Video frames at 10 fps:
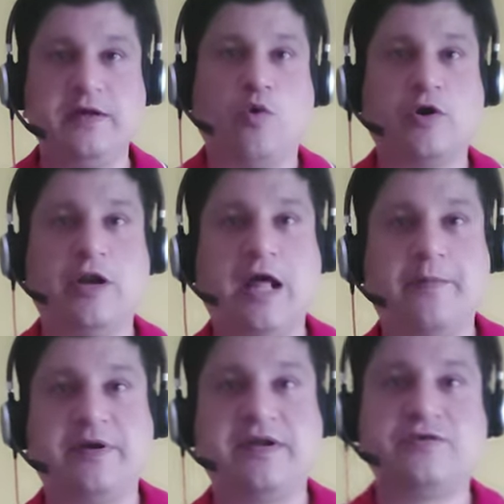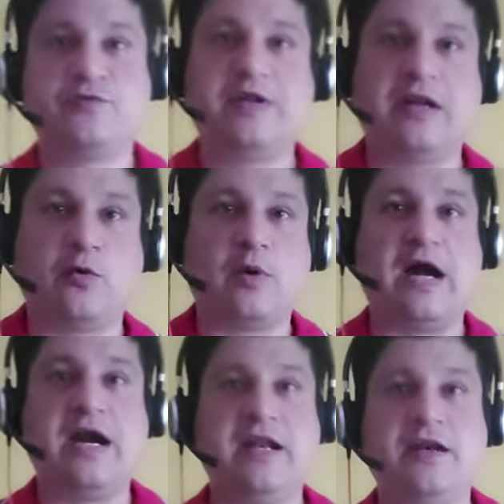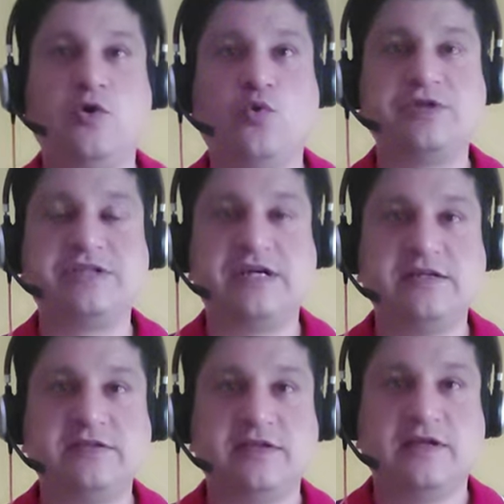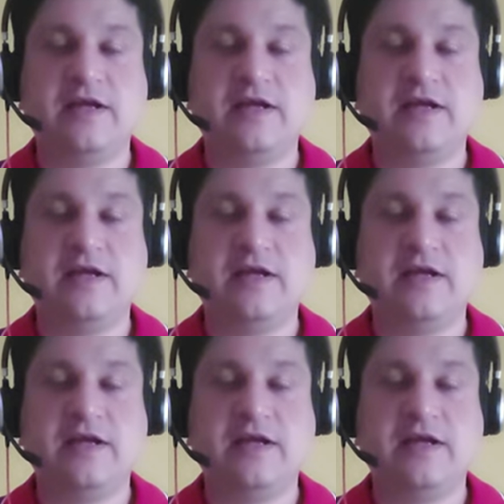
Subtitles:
what are libraries we required in Nodejs,